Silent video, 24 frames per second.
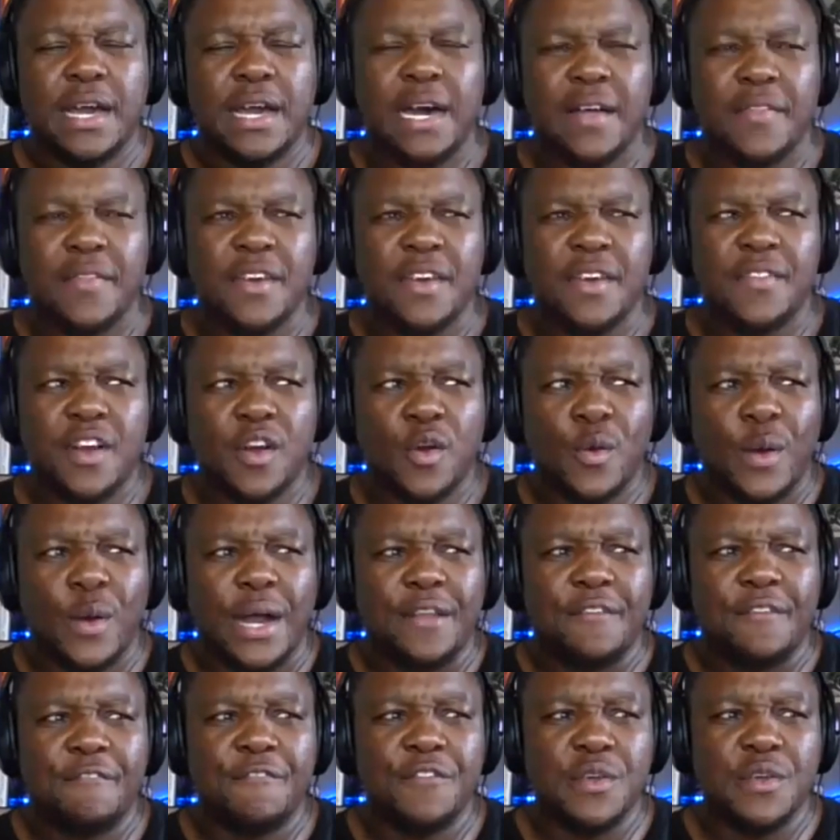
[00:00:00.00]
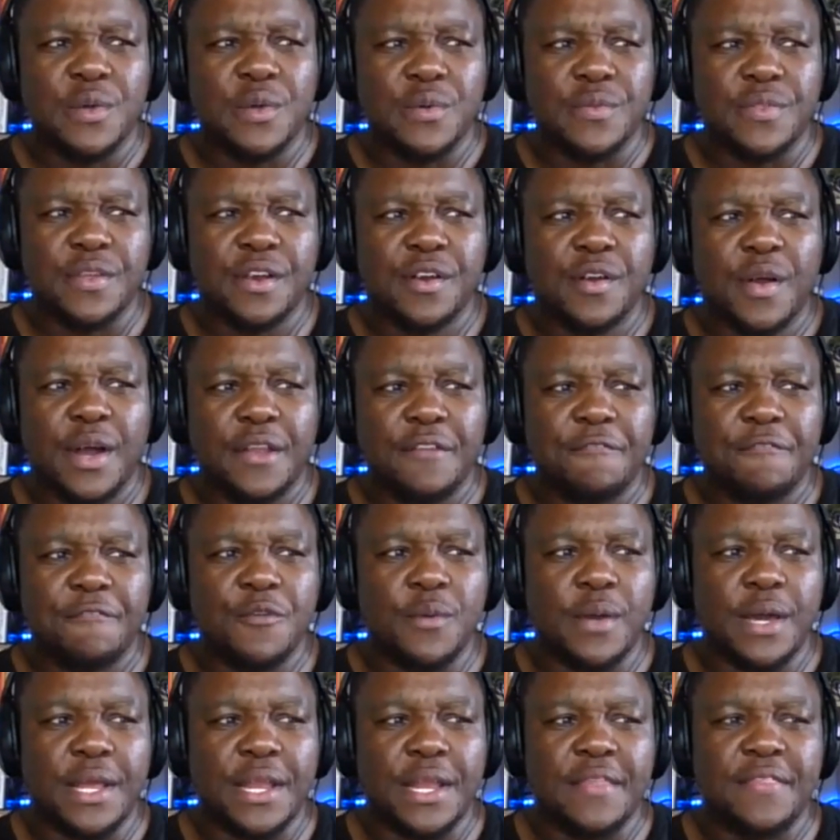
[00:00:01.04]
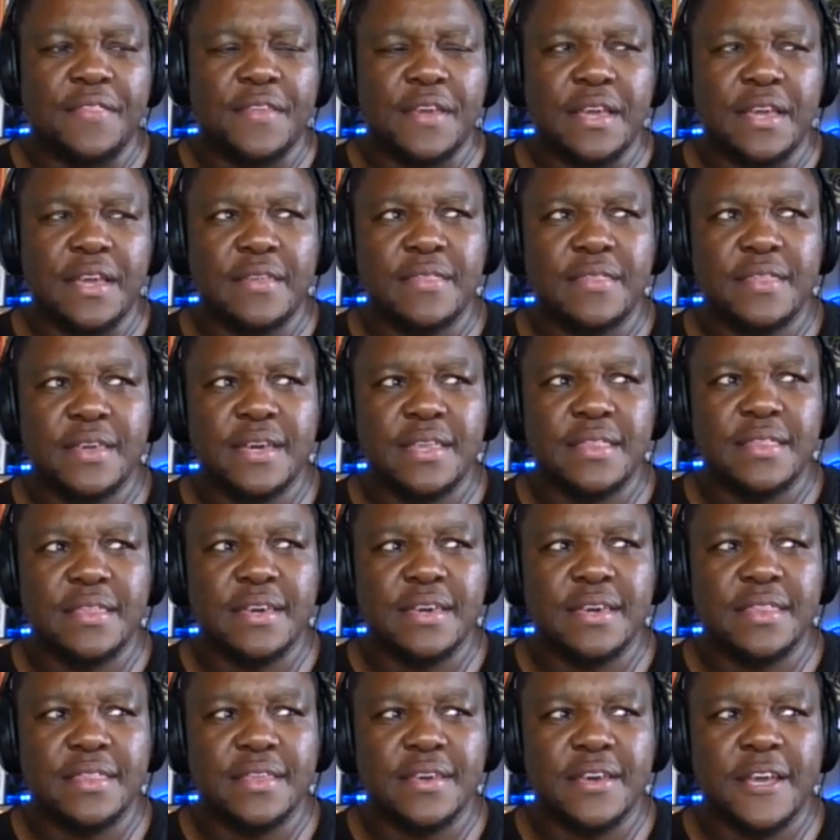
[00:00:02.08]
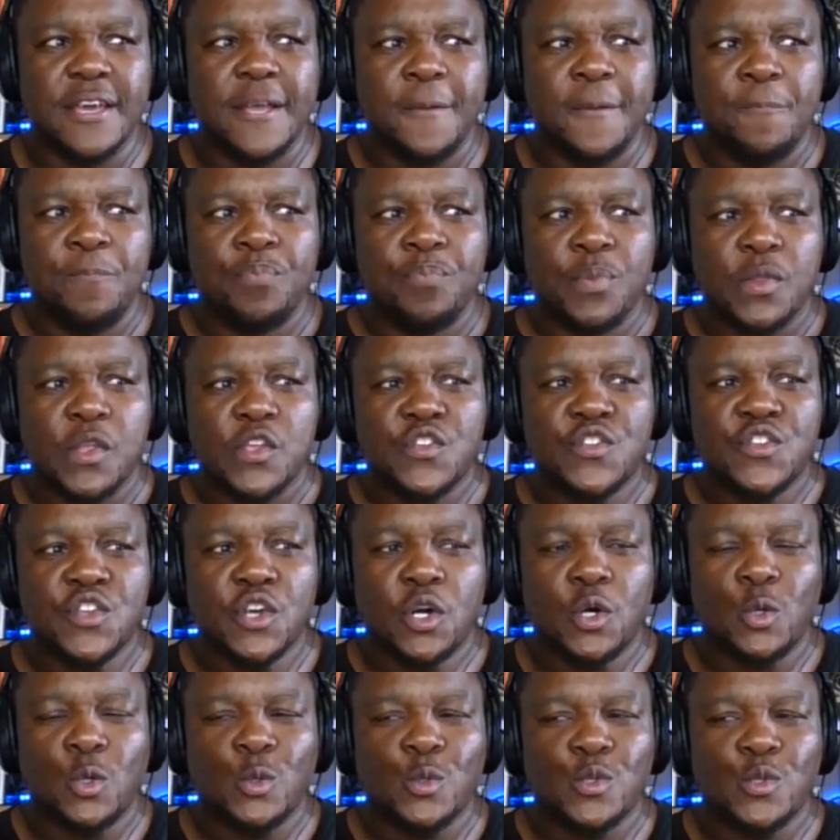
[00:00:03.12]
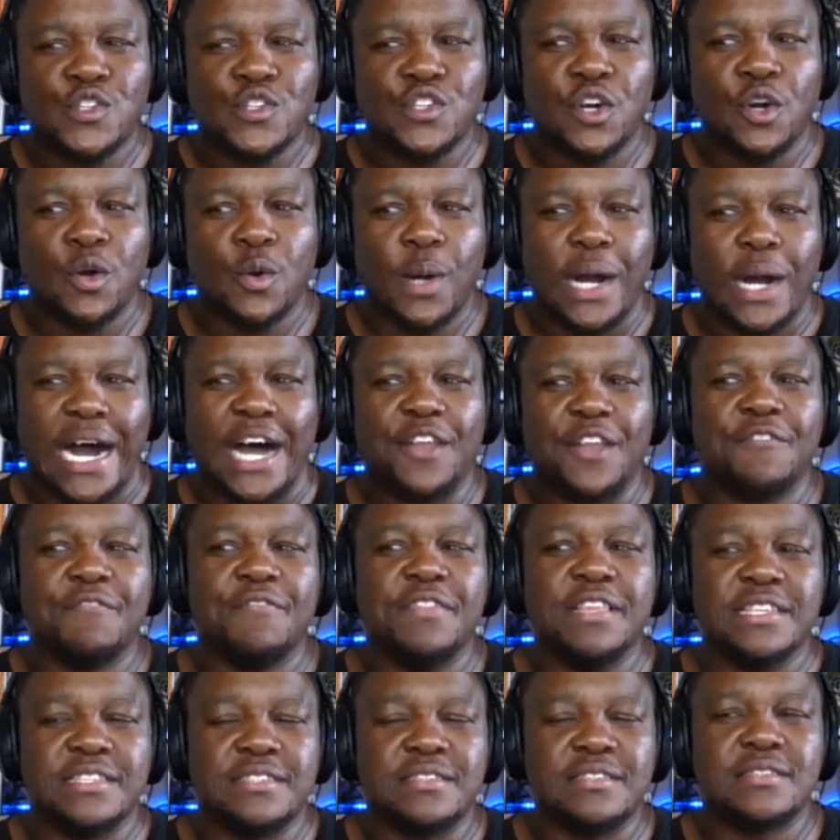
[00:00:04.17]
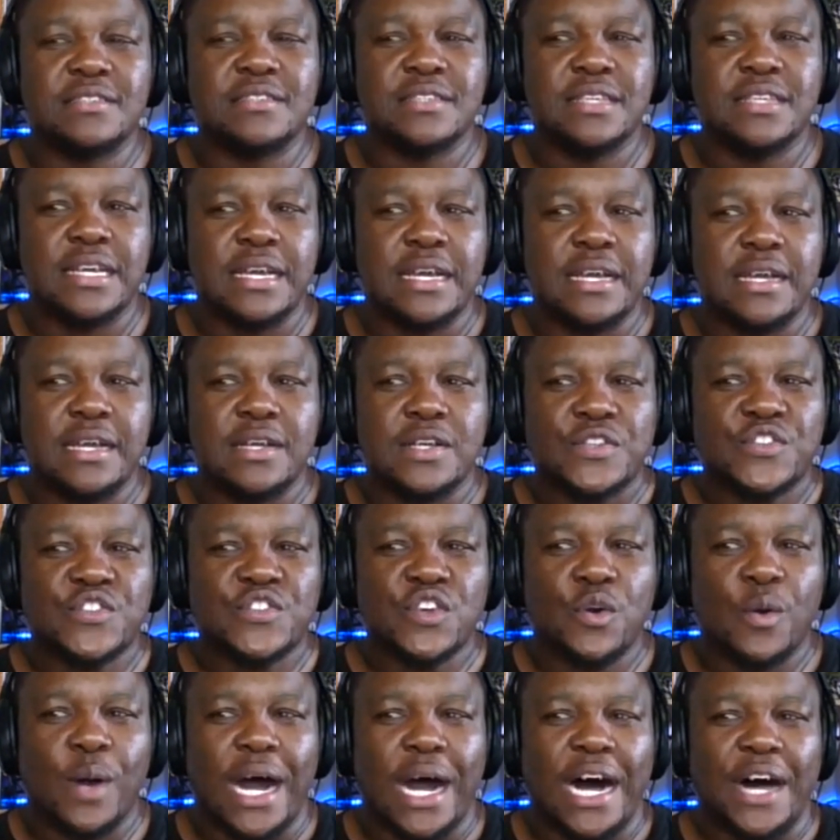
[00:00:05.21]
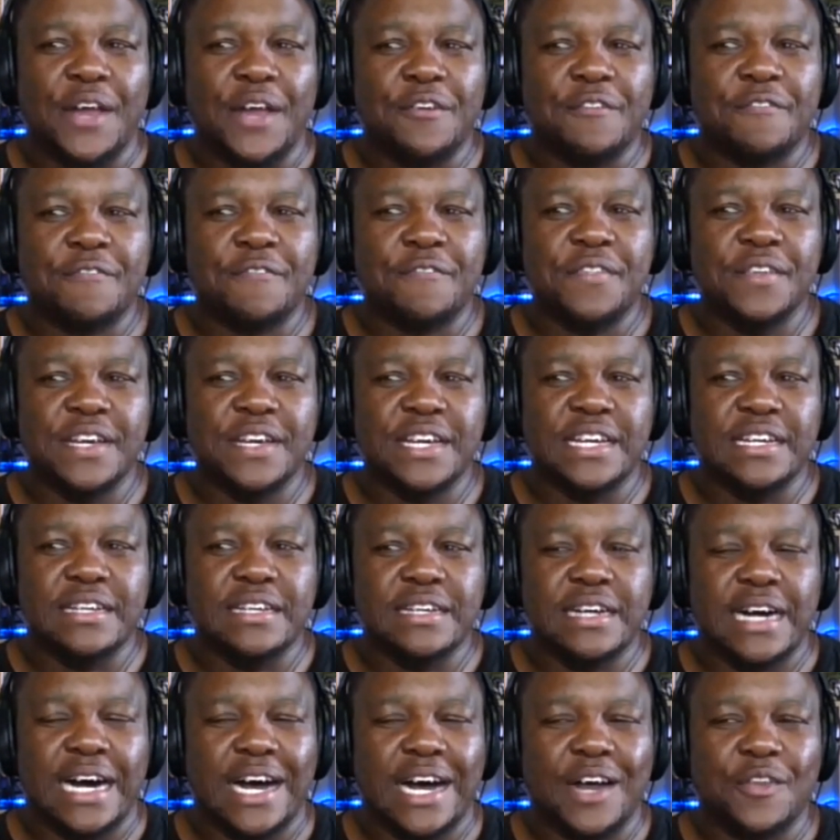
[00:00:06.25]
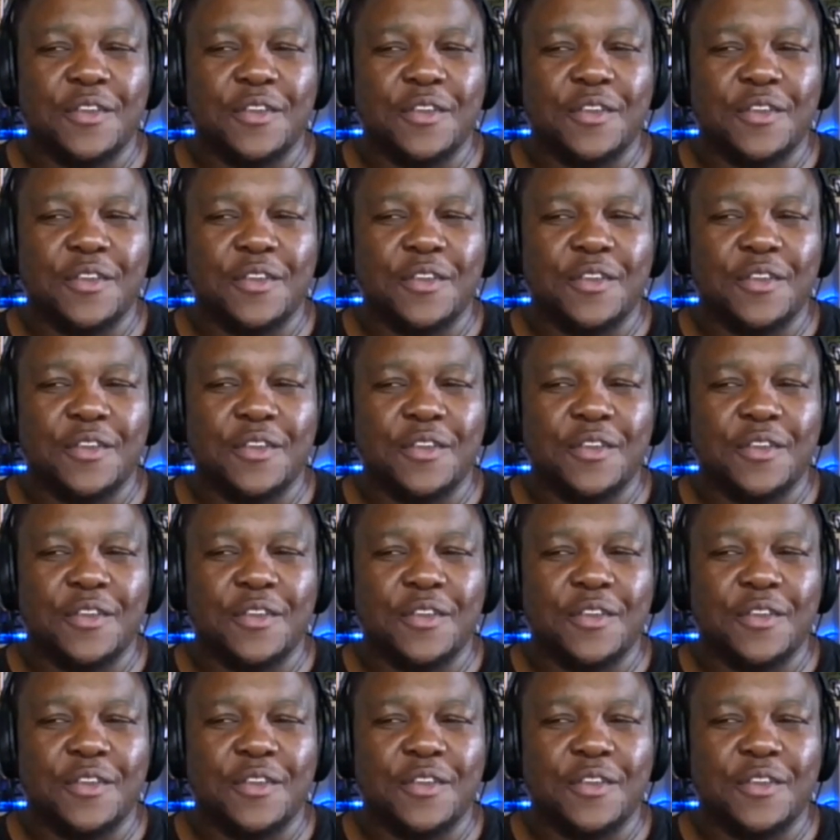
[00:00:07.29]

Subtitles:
Yeah, there are quite a few. There are quite a few, and I think the so out of this, so out of this